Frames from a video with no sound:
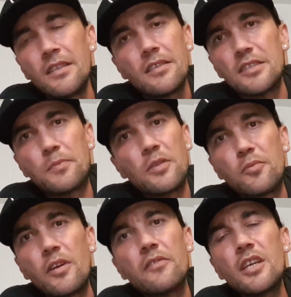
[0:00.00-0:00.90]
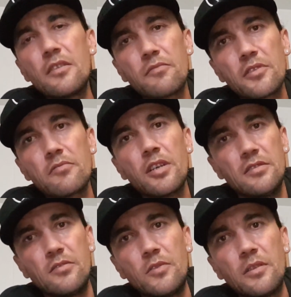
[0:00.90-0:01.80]
These people have every right
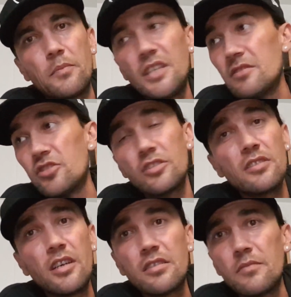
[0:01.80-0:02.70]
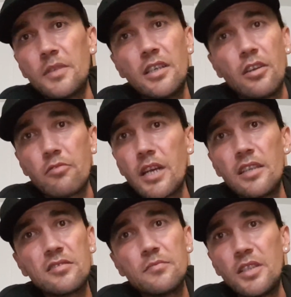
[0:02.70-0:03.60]
to want to beat the shit out of me,
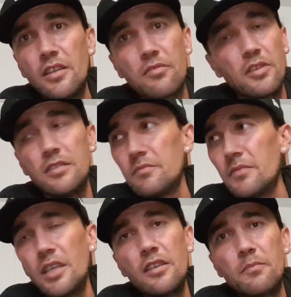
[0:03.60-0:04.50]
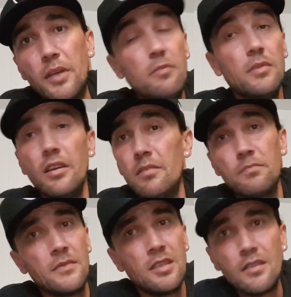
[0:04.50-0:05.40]
harass me, threaten me, beat me
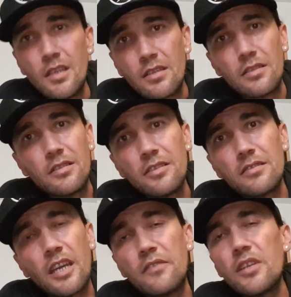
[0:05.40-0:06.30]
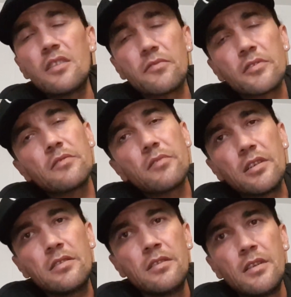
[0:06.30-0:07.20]
up. You know, they have every
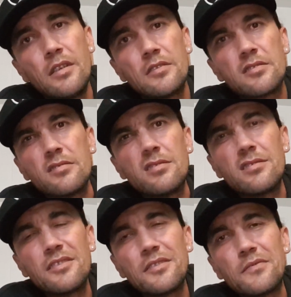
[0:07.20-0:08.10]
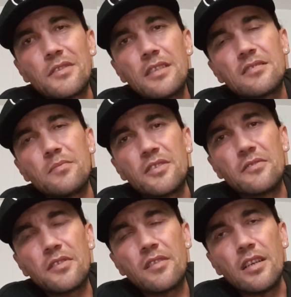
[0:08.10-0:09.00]
right. So, you know, even that's a bit
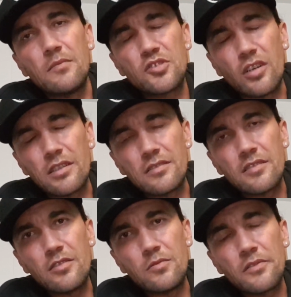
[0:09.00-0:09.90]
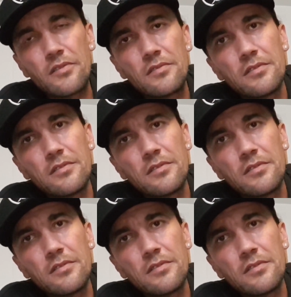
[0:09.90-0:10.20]
of a thing I'm trying to deal with.